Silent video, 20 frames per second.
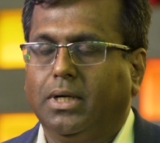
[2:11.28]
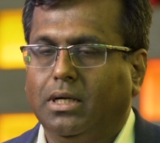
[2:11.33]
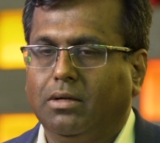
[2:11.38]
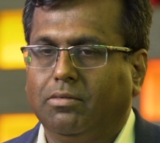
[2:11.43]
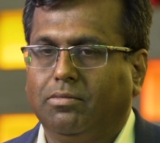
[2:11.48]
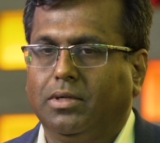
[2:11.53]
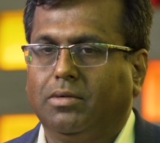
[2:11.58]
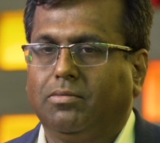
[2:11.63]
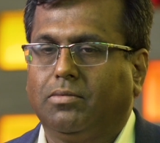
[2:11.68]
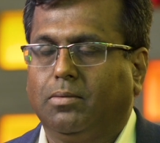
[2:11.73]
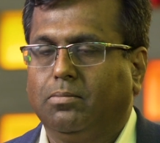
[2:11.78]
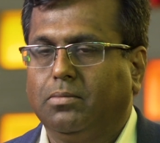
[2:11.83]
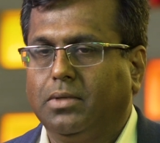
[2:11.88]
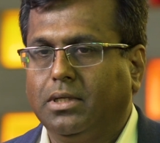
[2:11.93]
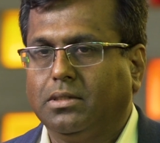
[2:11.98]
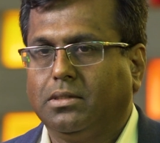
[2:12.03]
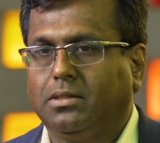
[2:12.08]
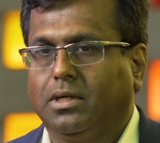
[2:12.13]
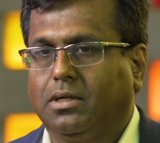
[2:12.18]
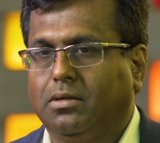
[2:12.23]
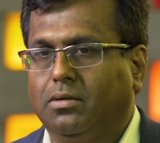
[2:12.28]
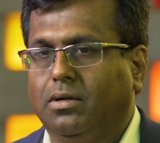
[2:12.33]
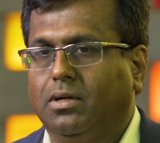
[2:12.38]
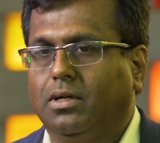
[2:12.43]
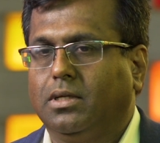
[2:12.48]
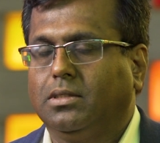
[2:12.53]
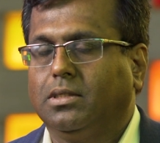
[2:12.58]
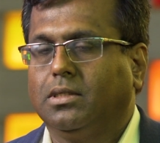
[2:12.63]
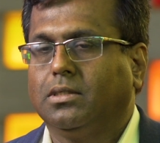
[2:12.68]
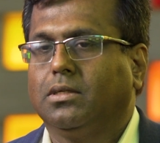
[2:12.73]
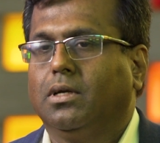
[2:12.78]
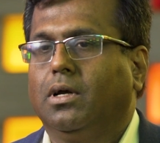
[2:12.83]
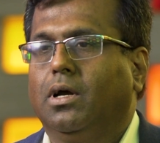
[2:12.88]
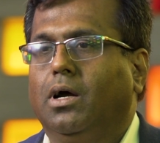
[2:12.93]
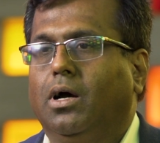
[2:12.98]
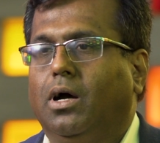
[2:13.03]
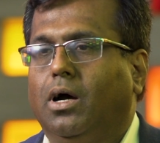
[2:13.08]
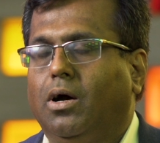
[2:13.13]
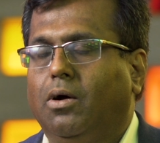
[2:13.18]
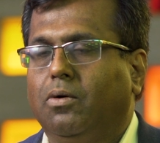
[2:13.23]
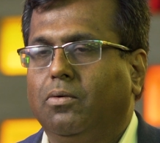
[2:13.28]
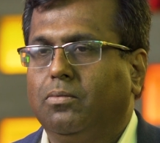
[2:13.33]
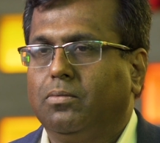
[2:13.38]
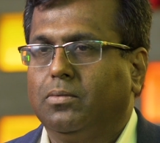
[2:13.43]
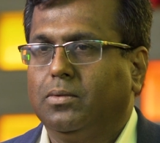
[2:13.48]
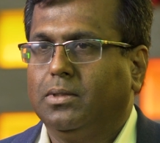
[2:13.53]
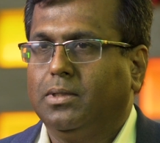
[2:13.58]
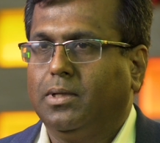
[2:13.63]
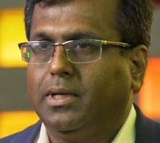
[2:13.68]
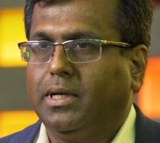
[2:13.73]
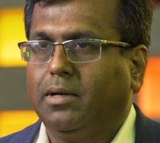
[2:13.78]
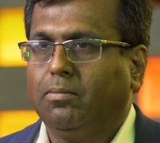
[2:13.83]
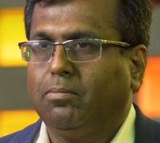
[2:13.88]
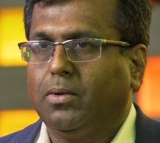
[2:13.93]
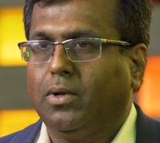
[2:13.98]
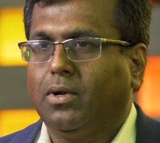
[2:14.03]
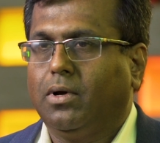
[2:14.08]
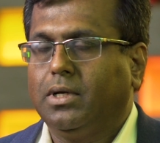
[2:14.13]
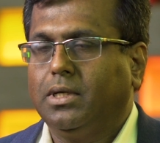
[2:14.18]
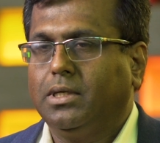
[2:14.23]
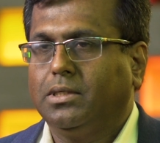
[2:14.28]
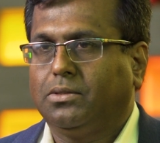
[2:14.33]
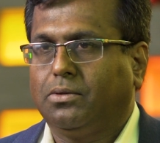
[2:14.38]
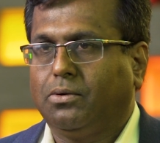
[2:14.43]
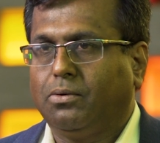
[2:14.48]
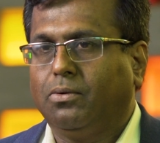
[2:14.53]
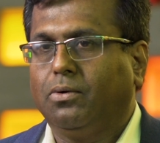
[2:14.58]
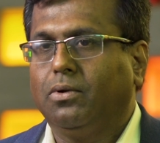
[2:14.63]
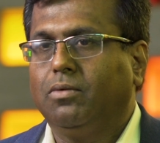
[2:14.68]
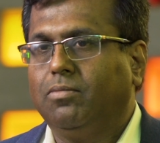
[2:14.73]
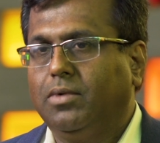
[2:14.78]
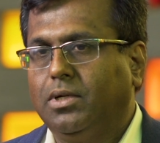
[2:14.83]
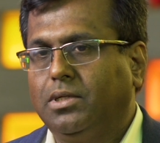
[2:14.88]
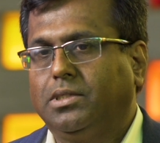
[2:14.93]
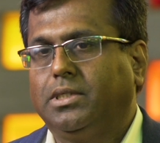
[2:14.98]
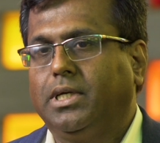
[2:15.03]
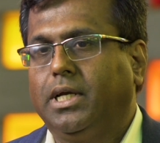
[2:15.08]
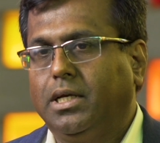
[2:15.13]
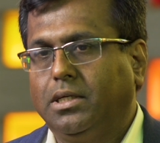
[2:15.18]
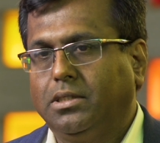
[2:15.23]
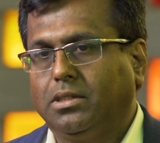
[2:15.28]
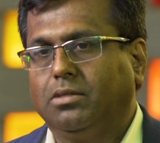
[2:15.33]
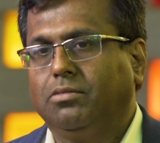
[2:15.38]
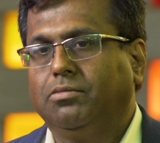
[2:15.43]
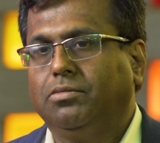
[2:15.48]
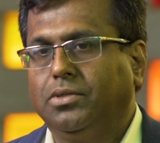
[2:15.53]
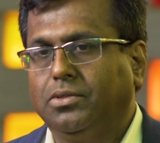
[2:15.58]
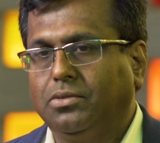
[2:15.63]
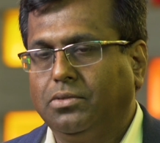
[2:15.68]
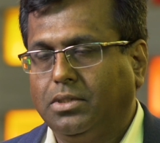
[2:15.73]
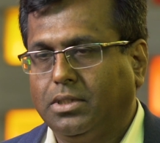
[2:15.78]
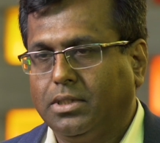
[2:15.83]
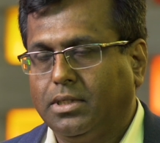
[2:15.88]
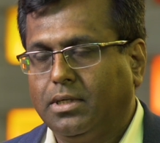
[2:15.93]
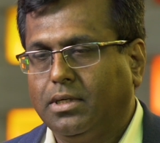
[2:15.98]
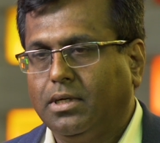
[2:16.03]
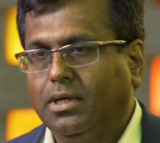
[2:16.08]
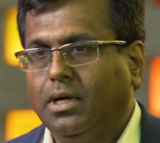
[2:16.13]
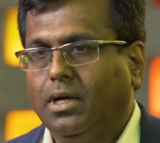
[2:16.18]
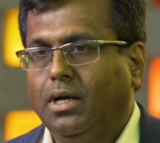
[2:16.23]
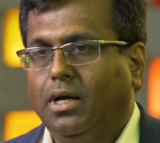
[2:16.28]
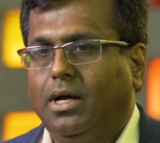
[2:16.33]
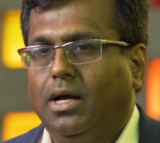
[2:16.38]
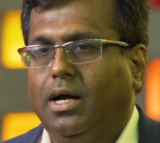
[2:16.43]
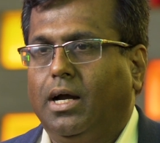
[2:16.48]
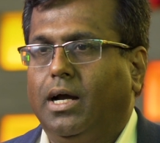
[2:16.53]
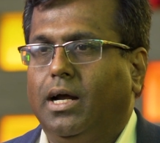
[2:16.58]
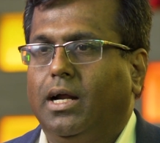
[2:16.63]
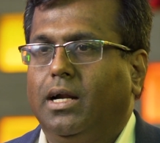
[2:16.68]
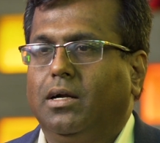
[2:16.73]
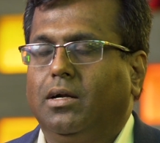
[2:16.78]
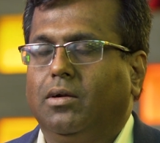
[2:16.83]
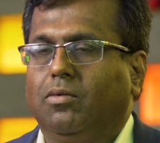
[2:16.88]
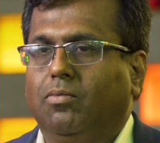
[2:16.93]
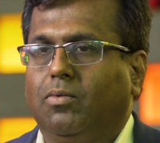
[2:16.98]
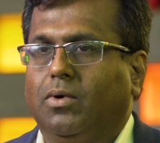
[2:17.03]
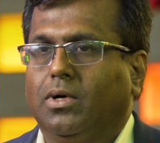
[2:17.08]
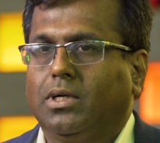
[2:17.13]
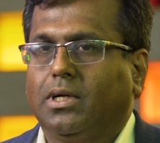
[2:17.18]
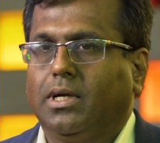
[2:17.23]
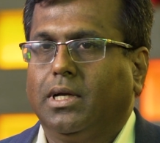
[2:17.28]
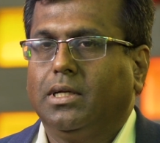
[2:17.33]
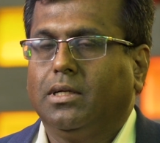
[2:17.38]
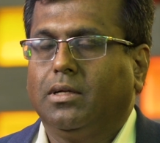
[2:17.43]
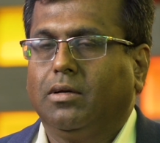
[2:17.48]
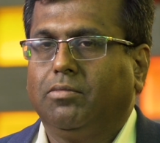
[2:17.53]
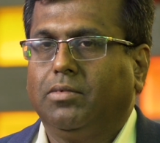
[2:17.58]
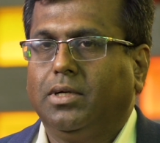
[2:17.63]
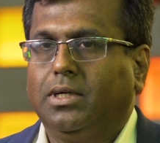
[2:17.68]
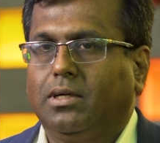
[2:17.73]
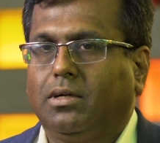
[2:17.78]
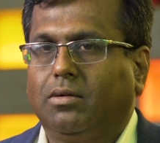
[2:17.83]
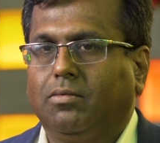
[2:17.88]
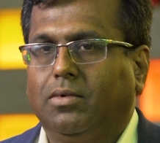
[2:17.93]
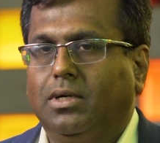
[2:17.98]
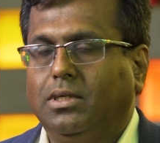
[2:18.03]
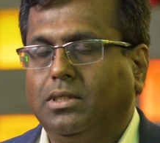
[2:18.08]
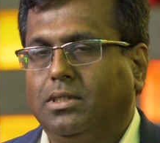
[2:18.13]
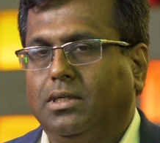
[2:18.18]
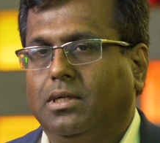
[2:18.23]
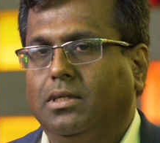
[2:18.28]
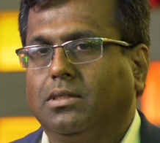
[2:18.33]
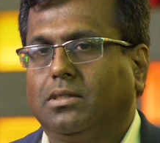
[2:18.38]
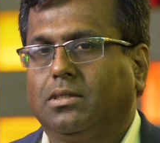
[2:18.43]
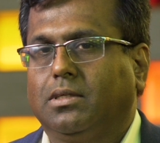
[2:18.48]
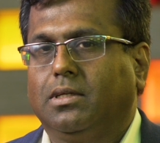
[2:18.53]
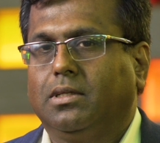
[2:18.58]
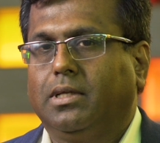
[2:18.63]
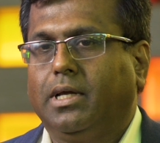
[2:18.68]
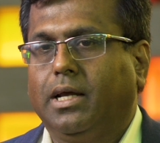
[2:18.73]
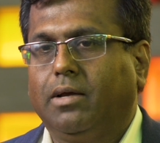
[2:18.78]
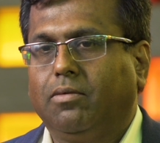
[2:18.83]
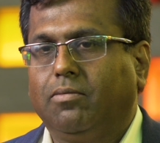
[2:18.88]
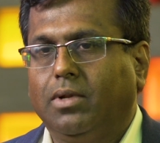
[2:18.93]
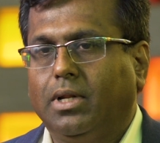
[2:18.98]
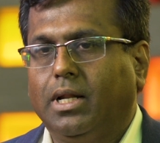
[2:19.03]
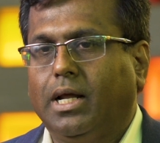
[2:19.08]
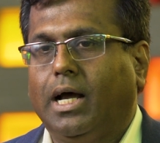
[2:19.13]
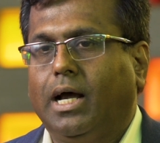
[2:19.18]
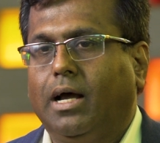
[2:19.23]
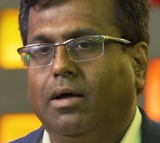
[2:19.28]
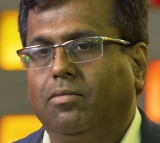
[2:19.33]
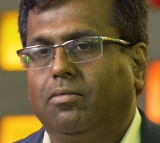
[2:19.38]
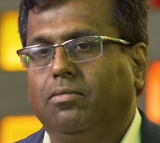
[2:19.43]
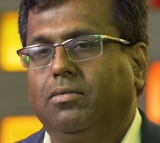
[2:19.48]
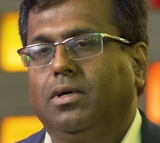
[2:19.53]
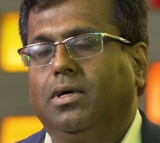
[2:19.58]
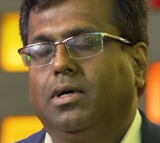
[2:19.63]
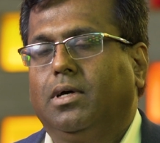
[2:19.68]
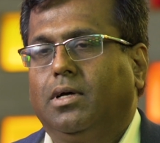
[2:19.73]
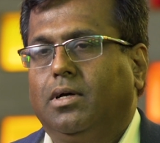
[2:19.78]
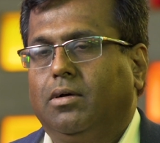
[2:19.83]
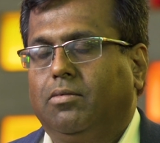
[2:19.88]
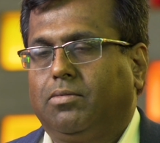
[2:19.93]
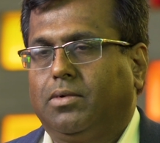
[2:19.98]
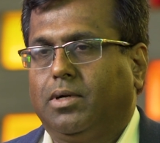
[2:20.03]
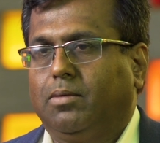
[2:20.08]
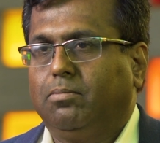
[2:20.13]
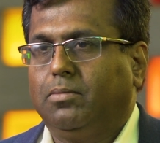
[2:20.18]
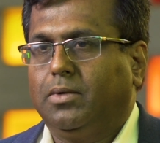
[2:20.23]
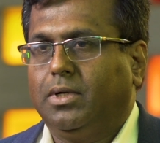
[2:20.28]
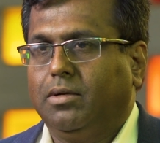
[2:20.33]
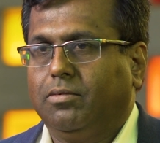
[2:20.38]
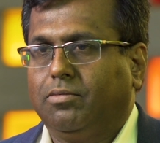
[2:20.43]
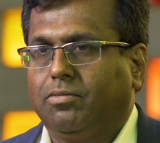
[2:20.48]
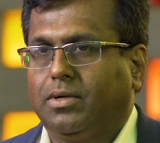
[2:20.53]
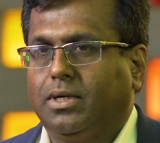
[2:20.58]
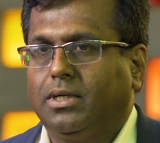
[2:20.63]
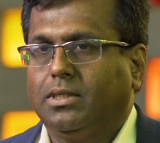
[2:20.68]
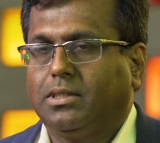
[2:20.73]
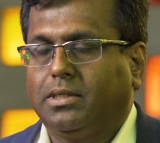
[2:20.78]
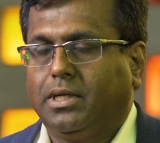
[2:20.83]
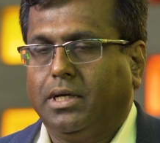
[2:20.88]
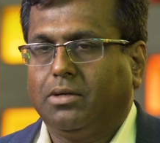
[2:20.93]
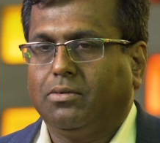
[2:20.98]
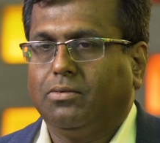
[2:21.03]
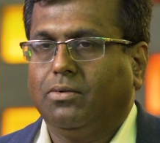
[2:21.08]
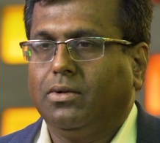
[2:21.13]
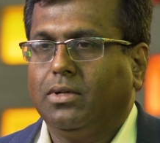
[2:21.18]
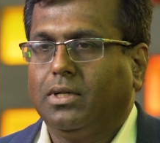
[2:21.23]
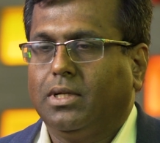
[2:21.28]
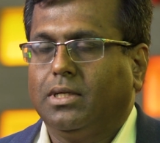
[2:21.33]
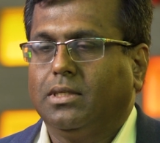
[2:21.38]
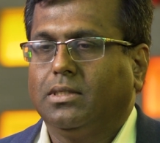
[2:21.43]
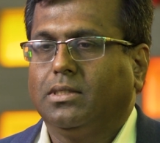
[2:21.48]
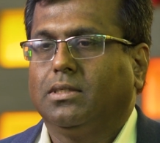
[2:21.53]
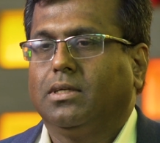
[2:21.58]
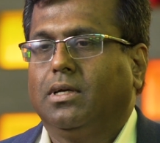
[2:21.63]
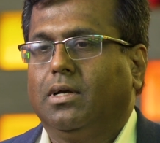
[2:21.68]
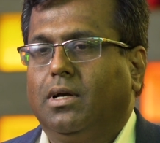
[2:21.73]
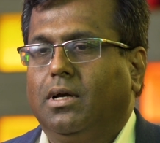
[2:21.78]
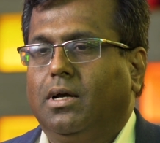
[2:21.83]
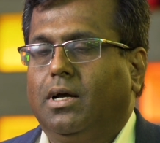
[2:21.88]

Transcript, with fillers: benefit from these technologies, how the employees' role will change in future, and what kind of interventions they will have from different stakeholders,